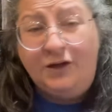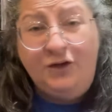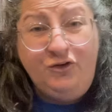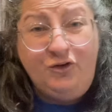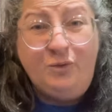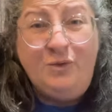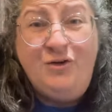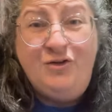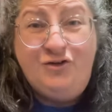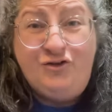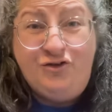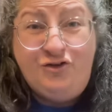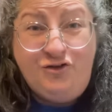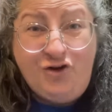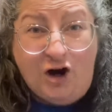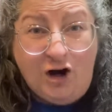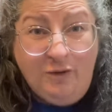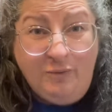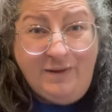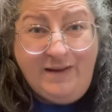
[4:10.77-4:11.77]
So we're going to
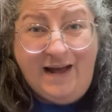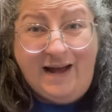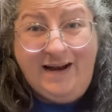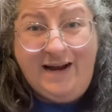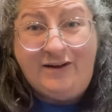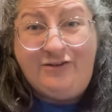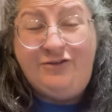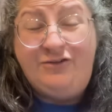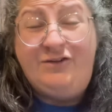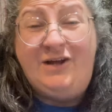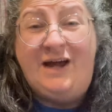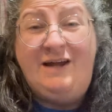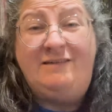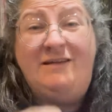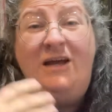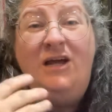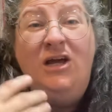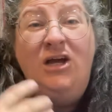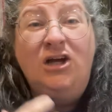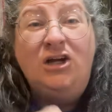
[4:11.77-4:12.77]
start with that exercise.
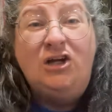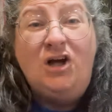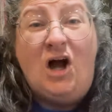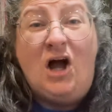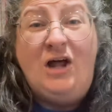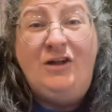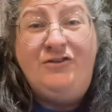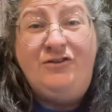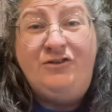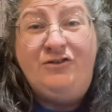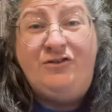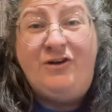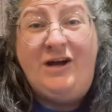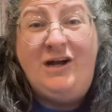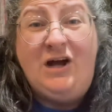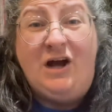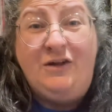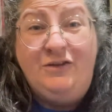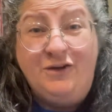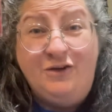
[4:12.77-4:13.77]

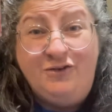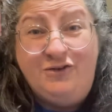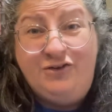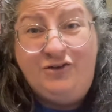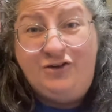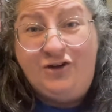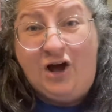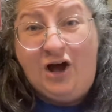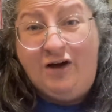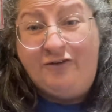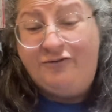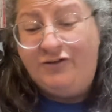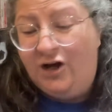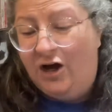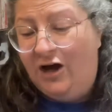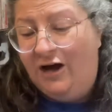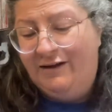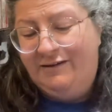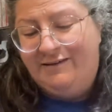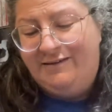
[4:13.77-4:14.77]
Concentrate on those soft
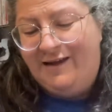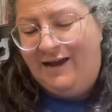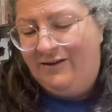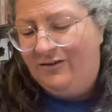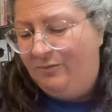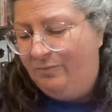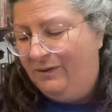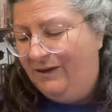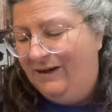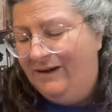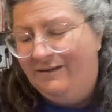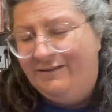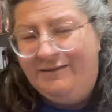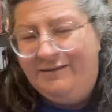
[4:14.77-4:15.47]
onsets, please.